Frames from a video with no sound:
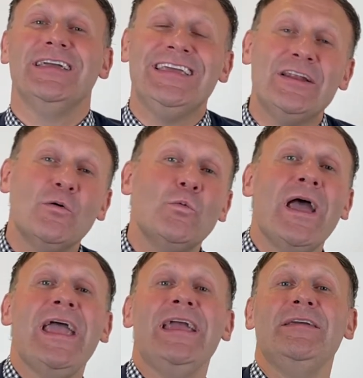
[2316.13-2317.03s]
in a
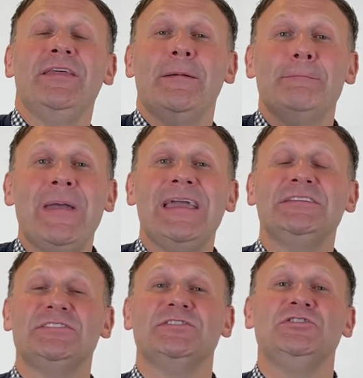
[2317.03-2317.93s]
way that
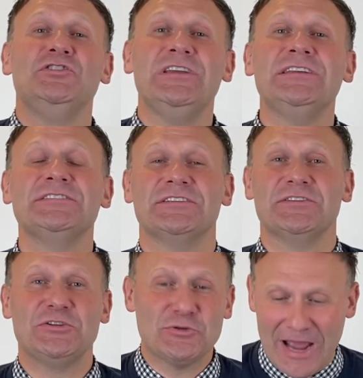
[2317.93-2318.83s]
makes Jesus
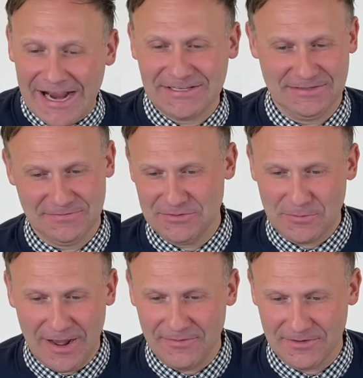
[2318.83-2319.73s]
attractive
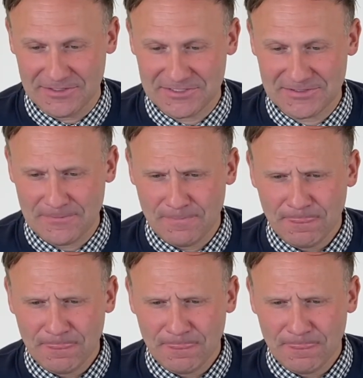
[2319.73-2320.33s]
to others.